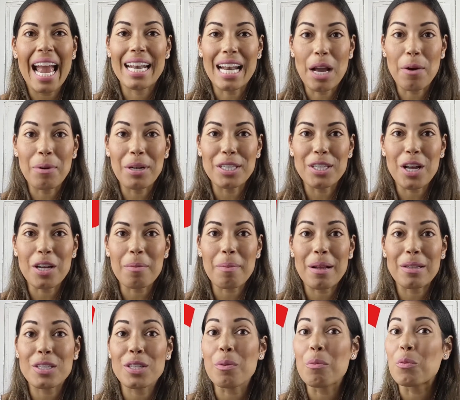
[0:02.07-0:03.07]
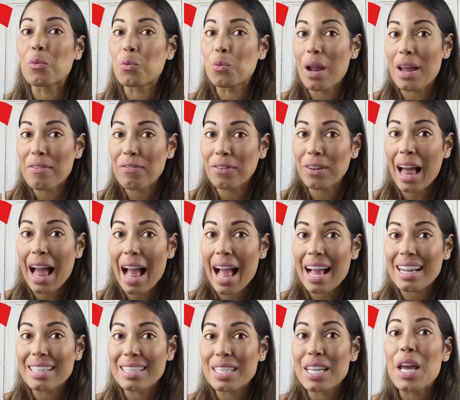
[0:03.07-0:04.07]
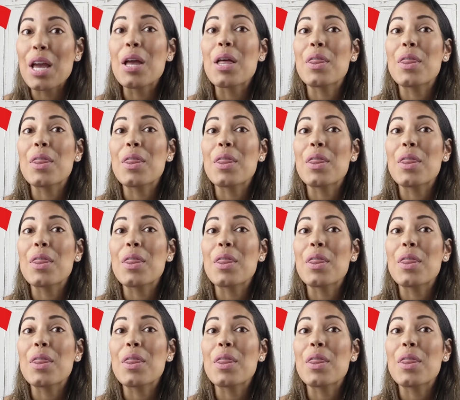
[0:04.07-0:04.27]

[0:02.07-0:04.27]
and I want to talk about some red flags